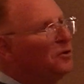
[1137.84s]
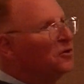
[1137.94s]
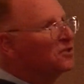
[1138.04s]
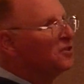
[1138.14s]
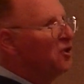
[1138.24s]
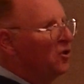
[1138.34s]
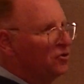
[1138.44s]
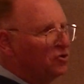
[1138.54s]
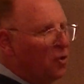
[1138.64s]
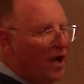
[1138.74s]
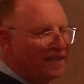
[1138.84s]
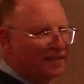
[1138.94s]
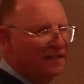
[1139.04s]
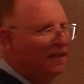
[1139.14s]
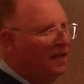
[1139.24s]
personal
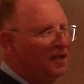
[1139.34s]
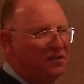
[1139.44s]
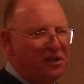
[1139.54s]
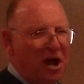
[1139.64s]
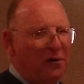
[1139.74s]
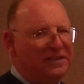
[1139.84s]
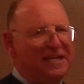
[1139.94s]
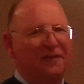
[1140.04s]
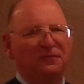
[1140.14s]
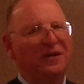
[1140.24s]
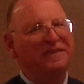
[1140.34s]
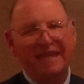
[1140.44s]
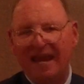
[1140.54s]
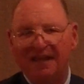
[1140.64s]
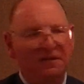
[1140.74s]
choice, no different
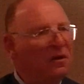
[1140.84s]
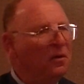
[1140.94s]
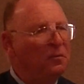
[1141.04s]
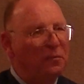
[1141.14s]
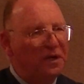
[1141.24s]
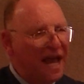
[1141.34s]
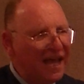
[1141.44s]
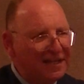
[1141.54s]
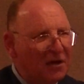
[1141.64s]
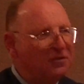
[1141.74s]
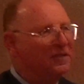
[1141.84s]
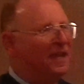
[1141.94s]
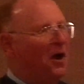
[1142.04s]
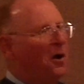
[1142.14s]
than when I go to the